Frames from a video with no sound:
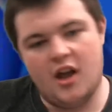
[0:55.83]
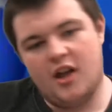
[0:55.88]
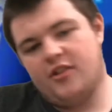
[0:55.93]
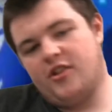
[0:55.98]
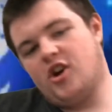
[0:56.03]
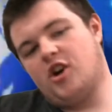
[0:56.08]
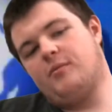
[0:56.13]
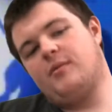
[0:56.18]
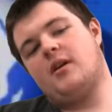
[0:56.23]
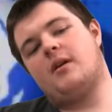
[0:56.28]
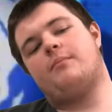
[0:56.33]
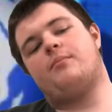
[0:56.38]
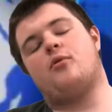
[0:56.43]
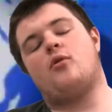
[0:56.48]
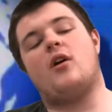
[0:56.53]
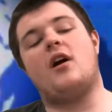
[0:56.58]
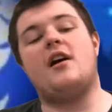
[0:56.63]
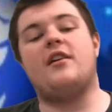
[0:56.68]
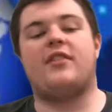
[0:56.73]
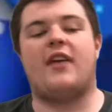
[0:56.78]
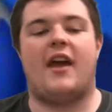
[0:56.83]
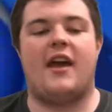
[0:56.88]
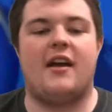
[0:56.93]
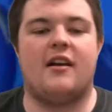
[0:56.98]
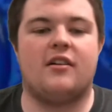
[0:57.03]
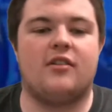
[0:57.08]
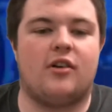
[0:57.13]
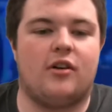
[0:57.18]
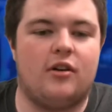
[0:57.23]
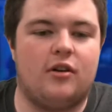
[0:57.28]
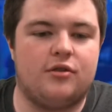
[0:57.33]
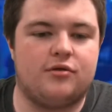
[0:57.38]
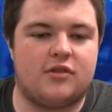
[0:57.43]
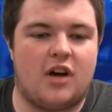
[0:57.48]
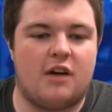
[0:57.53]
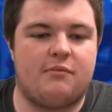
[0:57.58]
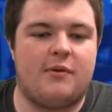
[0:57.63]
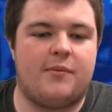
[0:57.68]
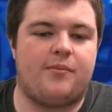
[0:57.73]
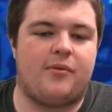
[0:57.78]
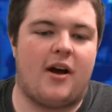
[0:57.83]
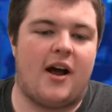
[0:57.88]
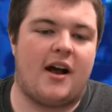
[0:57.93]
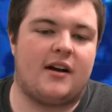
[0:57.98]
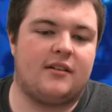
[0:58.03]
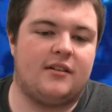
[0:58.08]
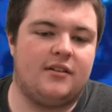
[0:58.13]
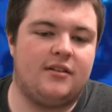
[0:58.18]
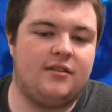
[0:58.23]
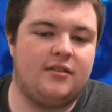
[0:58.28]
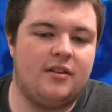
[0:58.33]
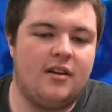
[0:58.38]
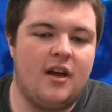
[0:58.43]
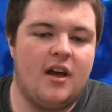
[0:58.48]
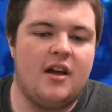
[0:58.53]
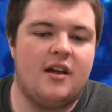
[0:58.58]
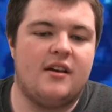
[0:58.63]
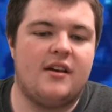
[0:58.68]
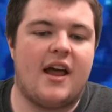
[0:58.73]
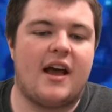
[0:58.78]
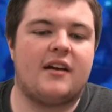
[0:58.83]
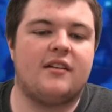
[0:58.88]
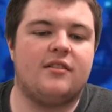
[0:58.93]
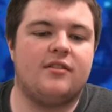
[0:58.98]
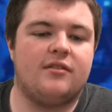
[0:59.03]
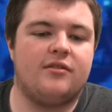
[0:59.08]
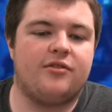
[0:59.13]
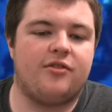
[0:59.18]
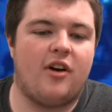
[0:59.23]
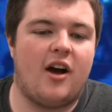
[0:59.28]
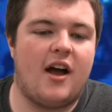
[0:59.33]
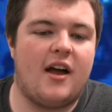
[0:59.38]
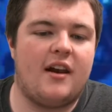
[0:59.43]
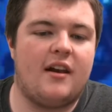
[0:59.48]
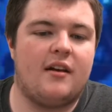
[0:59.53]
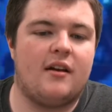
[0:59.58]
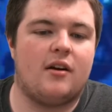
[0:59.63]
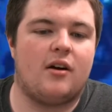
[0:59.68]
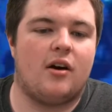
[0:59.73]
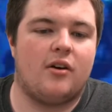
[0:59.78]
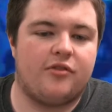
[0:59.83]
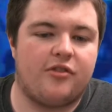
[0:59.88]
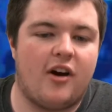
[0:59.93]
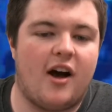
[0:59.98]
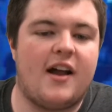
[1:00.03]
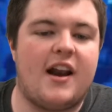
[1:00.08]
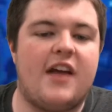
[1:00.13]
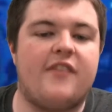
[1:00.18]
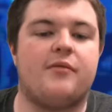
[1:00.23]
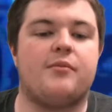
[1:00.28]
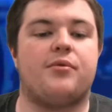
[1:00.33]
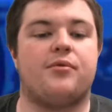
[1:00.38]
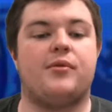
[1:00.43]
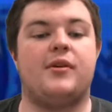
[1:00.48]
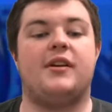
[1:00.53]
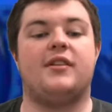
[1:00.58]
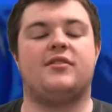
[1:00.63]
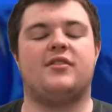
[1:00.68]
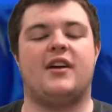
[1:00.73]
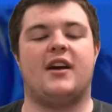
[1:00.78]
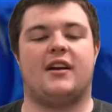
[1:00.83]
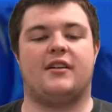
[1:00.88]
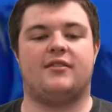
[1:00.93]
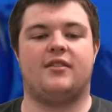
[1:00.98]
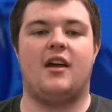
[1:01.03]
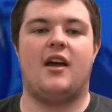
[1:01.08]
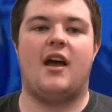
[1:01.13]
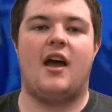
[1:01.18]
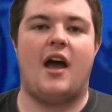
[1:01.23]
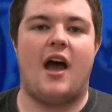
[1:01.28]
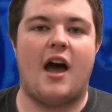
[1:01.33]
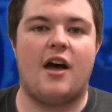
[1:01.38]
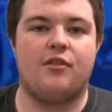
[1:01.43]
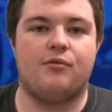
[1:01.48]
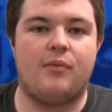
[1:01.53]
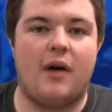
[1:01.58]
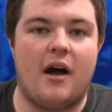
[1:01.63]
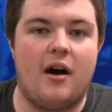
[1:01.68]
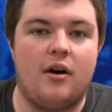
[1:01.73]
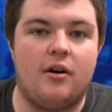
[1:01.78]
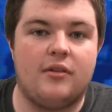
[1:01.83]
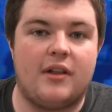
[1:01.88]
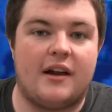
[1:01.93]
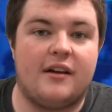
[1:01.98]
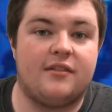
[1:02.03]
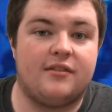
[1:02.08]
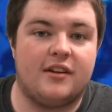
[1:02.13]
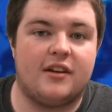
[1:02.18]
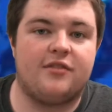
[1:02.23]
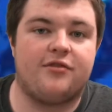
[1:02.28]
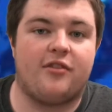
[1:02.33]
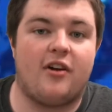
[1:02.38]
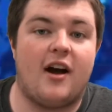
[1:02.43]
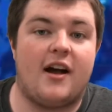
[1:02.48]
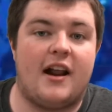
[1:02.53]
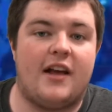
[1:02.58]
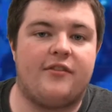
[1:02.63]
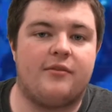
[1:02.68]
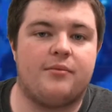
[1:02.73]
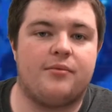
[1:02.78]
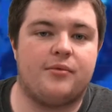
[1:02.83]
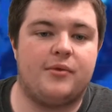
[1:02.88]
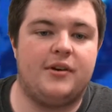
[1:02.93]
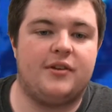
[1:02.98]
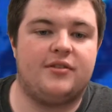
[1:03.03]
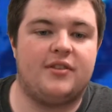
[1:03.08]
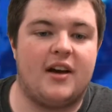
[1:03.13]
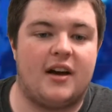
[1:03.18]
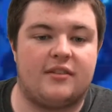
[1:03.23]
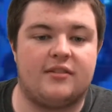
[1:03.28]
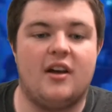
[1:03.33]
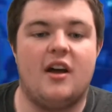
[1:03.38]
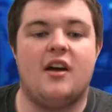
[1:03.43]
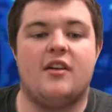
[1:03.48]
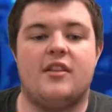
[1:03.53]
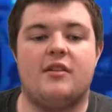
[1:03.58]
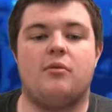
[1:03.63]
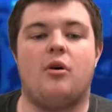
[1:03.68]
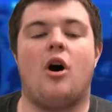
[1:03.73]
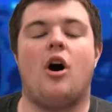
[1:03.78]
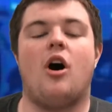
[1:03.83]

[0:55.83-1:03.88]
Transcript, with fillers: There will be a boys and girls rugby practice next Friday, Friday from 3 to 6. As well, that is this Friday from 3 to 6. There will